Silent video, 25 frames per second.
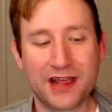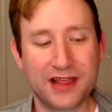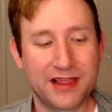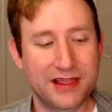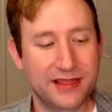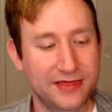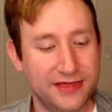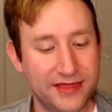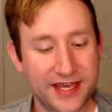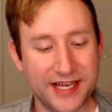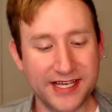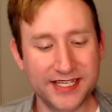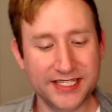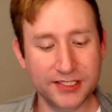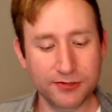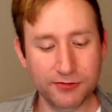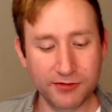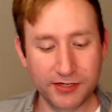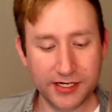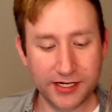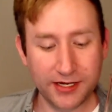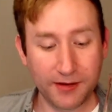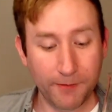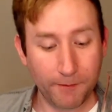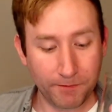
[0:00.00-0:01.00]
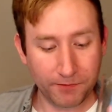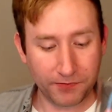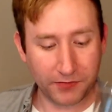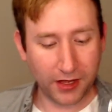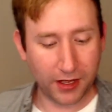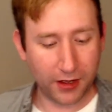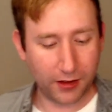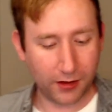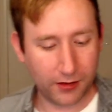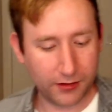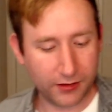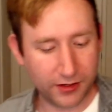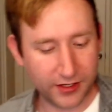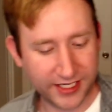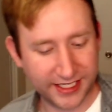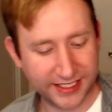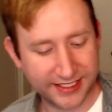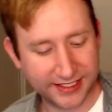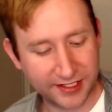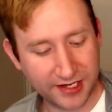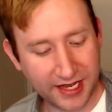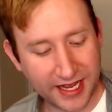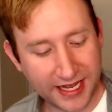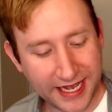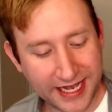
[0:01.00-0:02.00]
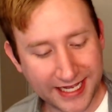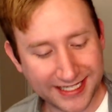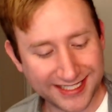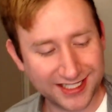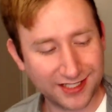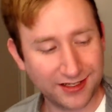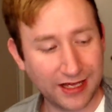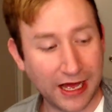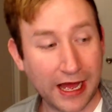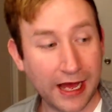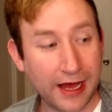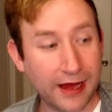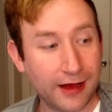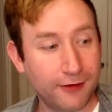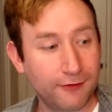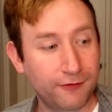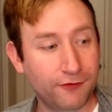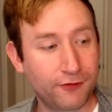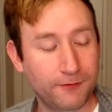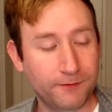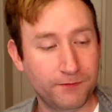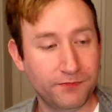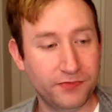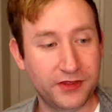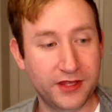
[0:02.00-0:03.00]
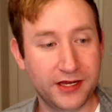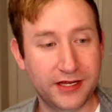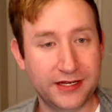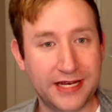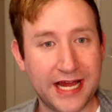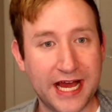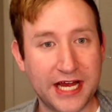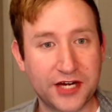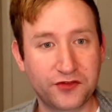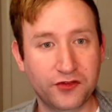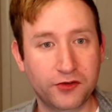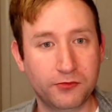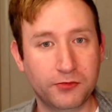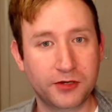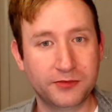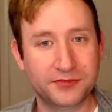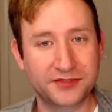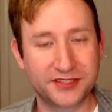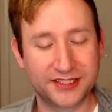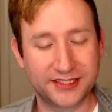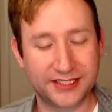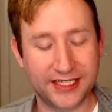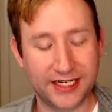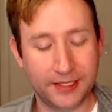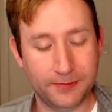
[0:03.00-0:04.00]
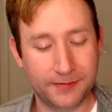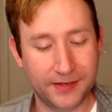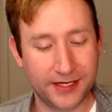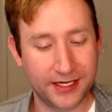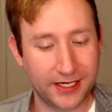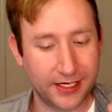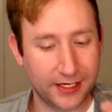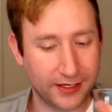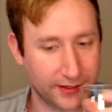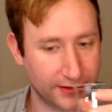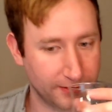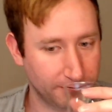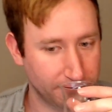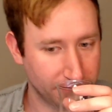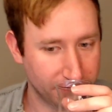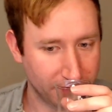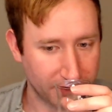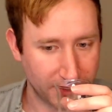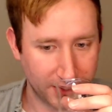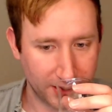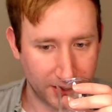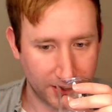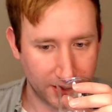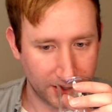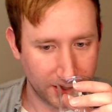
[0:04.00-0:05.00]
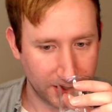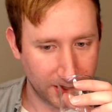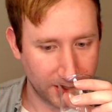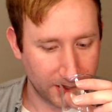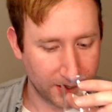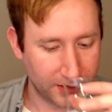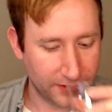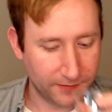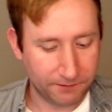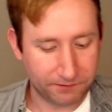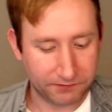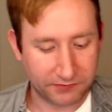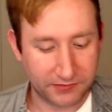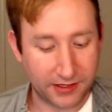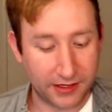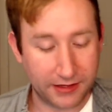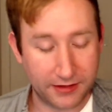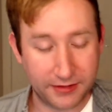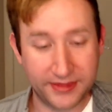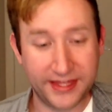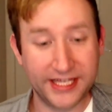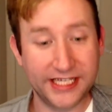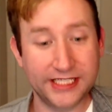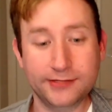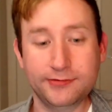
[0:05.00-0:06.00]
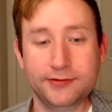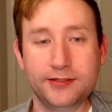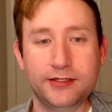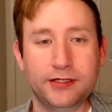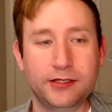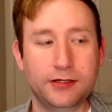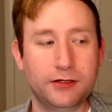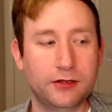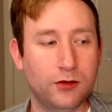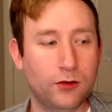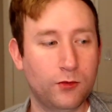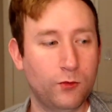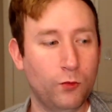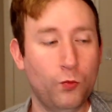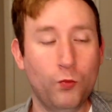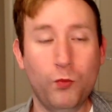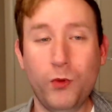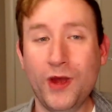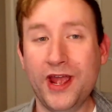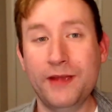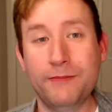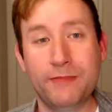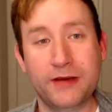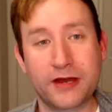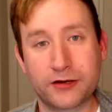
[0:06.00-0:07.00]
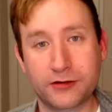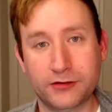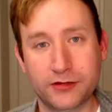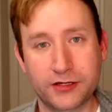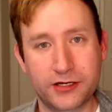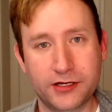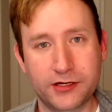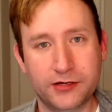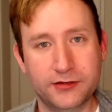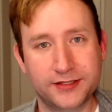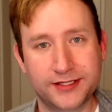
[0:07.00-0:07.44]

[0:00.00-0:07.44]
This one, okay, so I still have the Nashville Bourbon Society pick here. This one, way better on the nose.